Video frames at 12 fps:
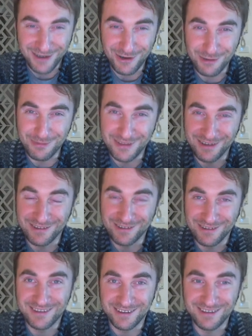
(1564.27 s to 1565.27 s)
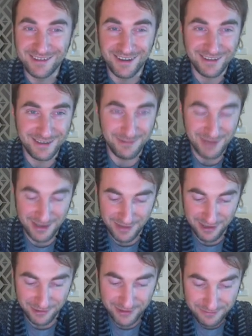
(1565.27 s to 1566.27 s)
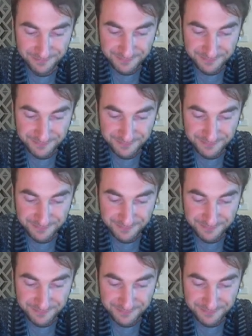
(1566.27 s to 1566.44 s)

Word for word: hope they'll talk to me about.